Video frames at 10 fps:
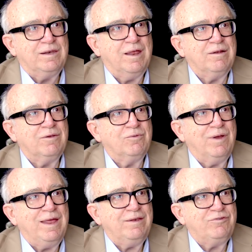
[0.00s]
Now,
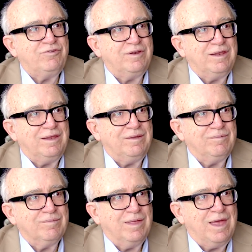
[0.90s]

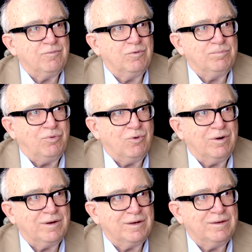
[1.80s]
Lurancy had
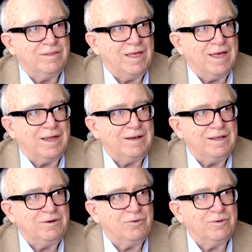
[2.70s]
reported that
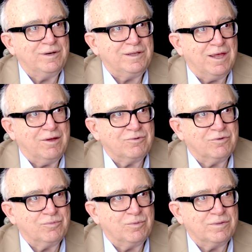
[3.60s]
in her
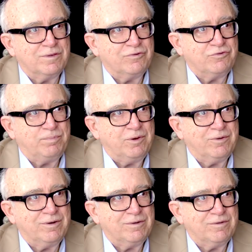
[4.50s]
encounter with the
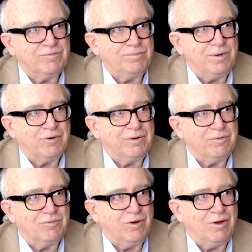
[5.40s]
spirit of
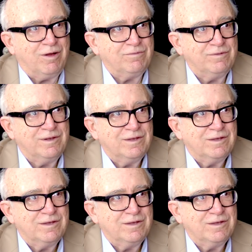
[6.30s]
Mary Roff,